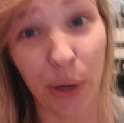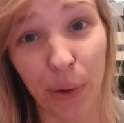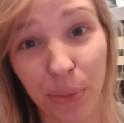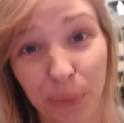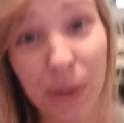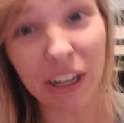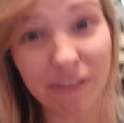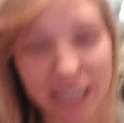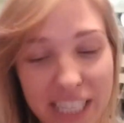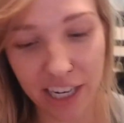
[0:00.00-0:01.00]
go through all
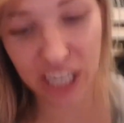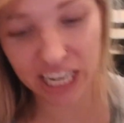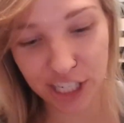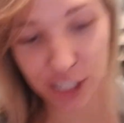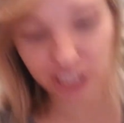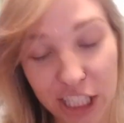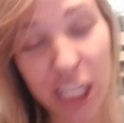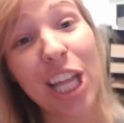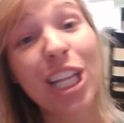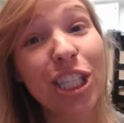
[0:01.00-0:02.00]
my decorations.
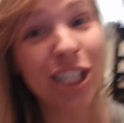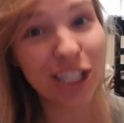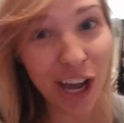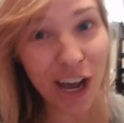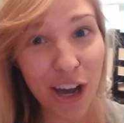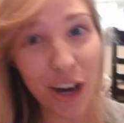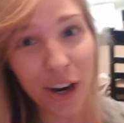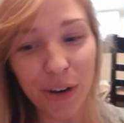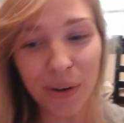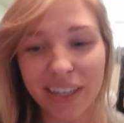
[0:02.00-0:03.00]

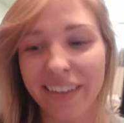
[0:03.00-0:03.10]
So